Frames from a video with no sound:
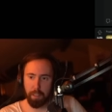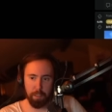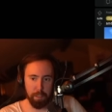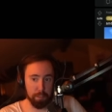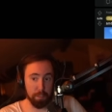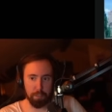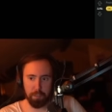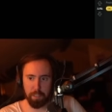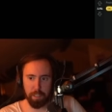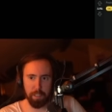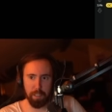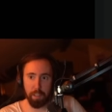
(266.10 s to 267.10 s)
This is.
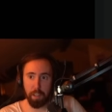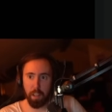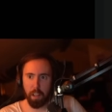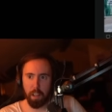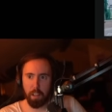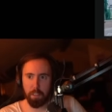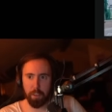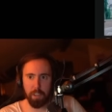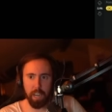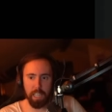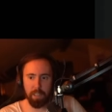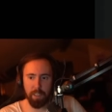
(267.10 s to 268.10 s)
They're
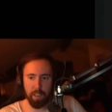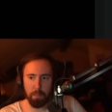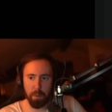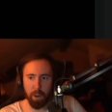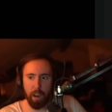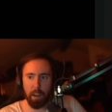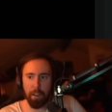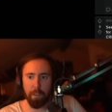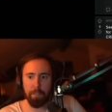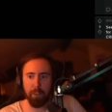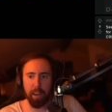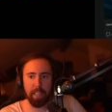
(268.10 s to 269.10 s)
not even. Bro, I, I
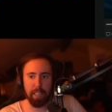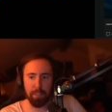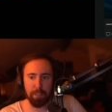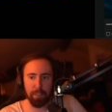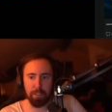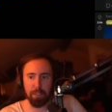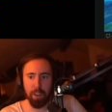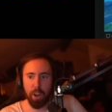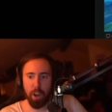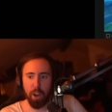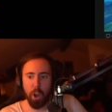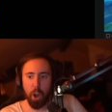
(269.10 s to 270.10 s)
feel like this is.
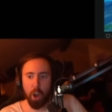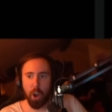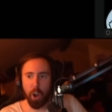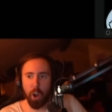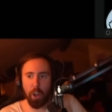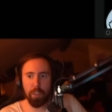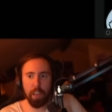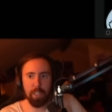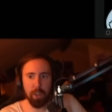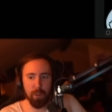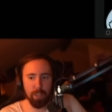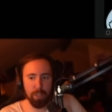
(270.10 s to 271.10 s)
All they
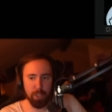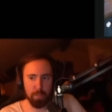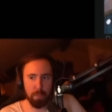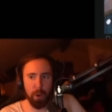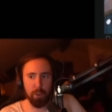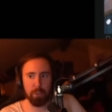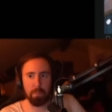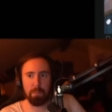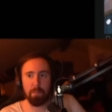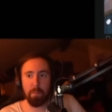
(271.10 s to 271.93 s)
do is just post